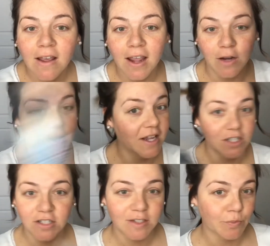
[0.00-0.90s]
Anyway,
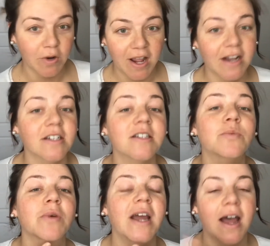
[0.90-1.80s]
it's just spray. I
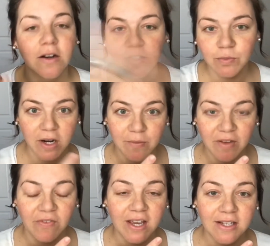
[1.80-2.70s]
don't spray it on
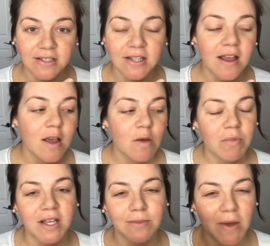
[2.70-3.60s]
my face
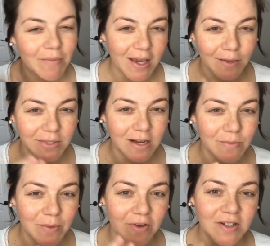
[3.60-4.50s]
because my makeup's going to
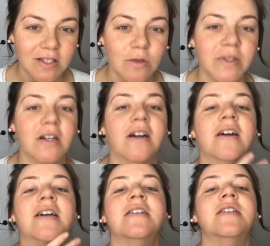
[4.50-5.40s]
make my face a little bit
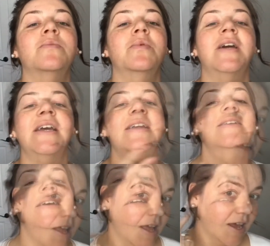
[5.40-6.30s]
darker. I just spray
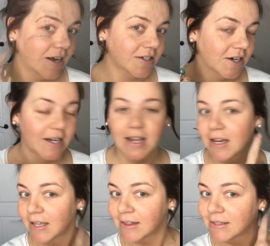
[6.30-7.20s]
it down. And I try to
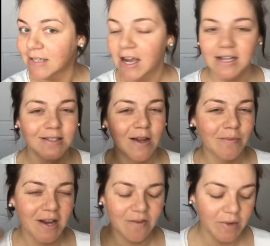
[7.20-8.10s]
kind of get the sides. I'm
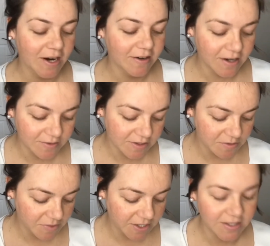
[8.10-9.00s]
going to have my hair down, so
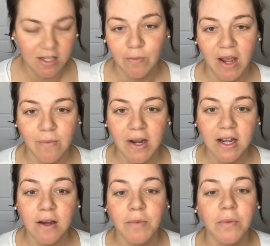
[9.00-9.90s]
I'm not going to see the back of my
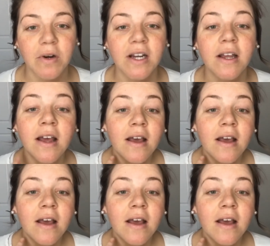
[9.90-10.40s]
neck. I'm not worried.